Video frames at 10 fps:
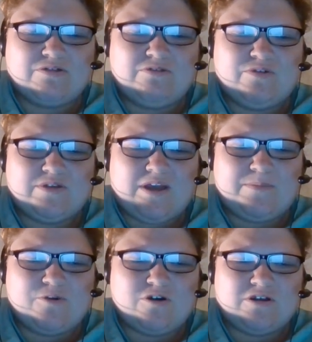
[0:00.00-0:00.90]
through with
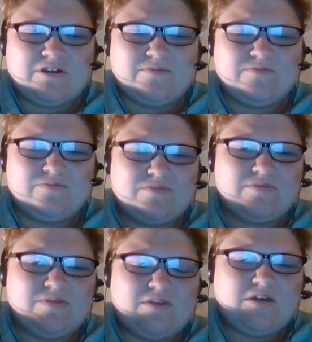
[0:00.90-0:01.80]
that pardon.
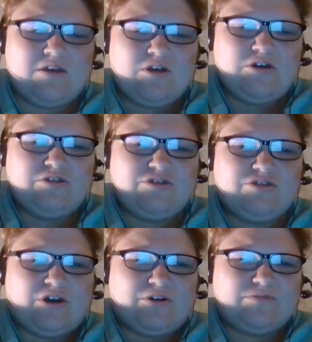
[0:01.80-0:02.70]

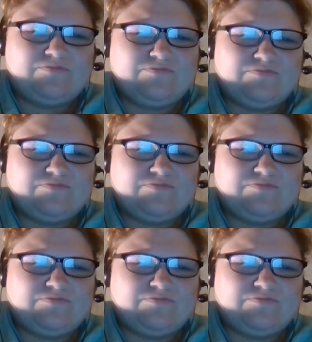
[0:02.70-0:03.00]
So,